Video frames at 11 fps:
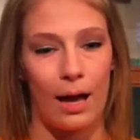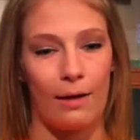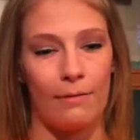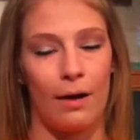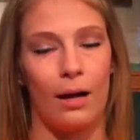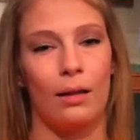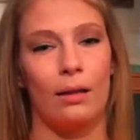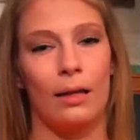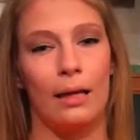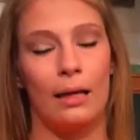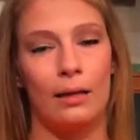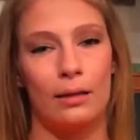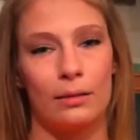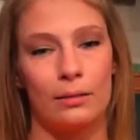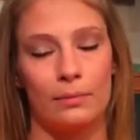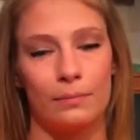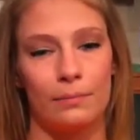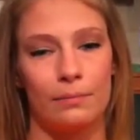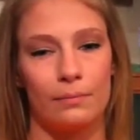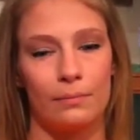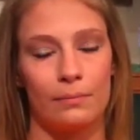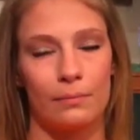I finally
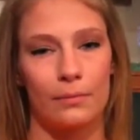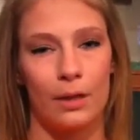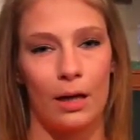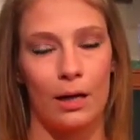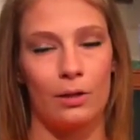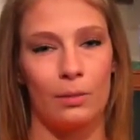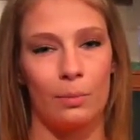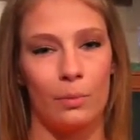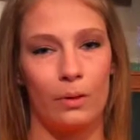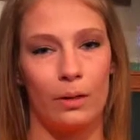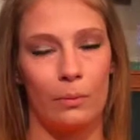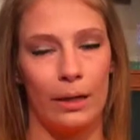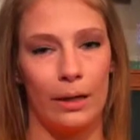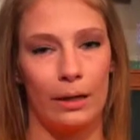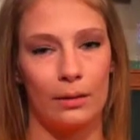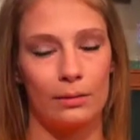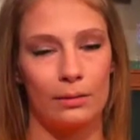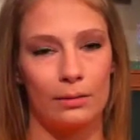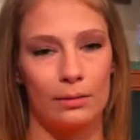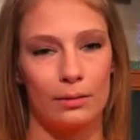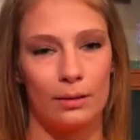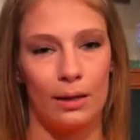got to the point where
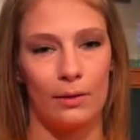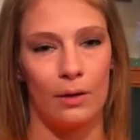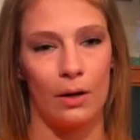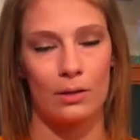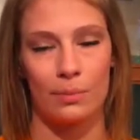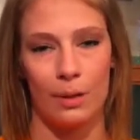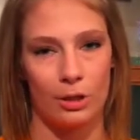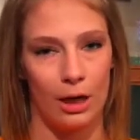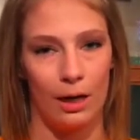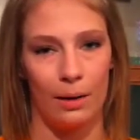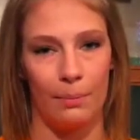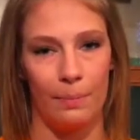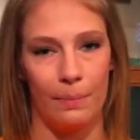I lost my job.